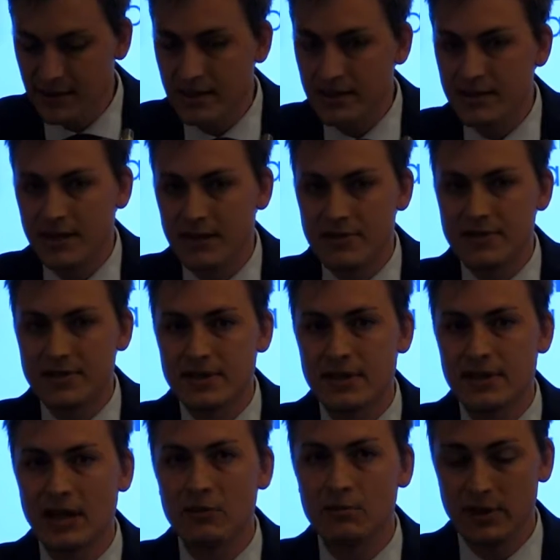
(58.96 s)
that there is
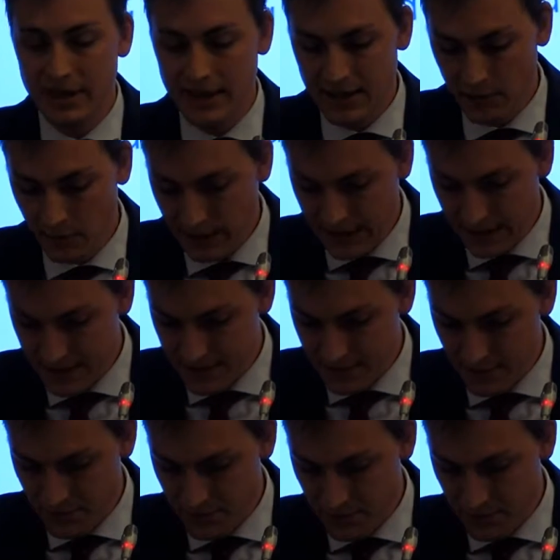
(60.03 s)
now political willingness to